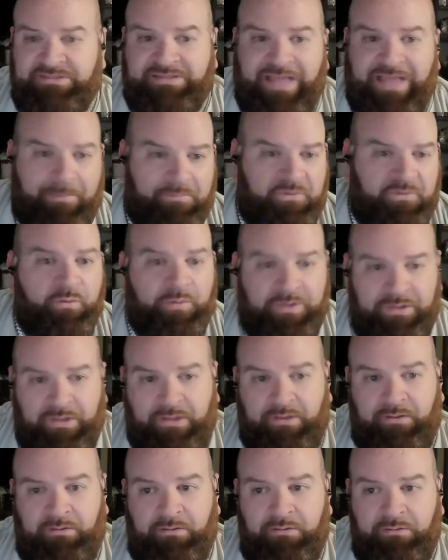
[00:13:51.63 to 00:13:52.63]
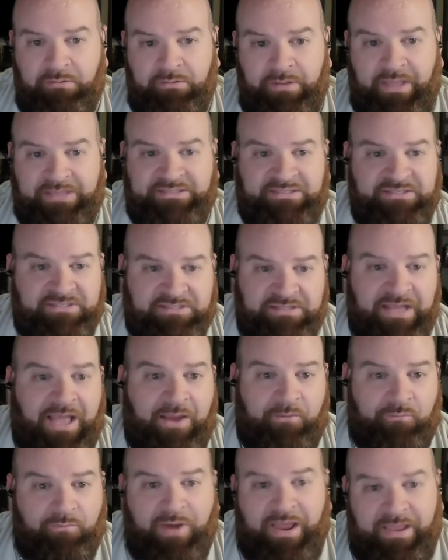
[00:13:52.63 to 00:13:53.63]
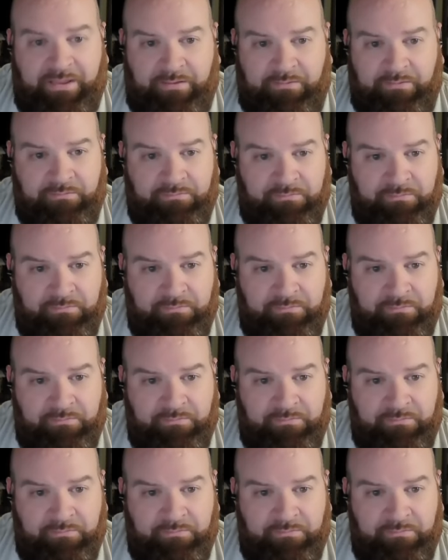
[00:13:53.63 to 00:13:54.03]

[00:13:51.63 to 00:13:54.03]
Stop doing it. It's just not right.